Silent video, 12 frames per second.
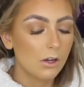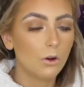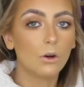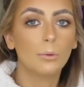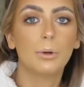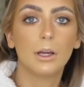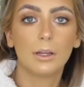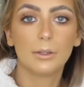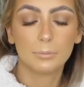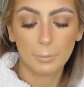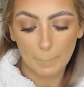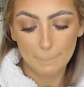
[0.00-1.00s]
or put
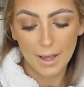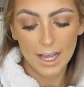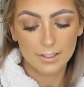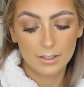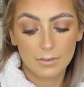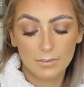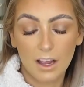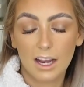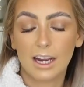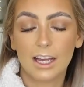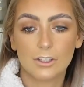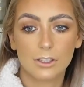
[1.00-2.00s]
massive
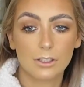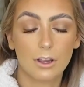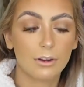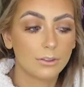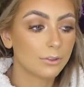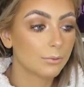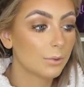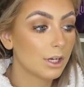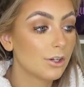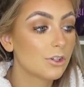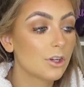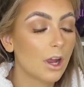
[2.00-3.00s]
eyelashes on,
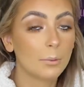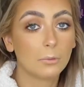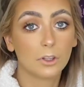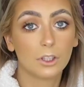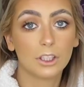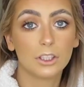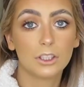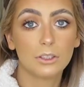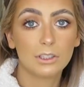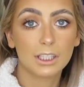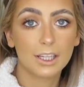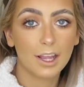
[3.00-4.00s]
which I'm not going to do
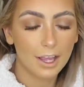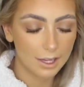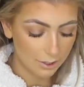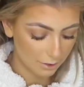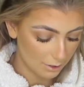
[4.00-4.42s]
today.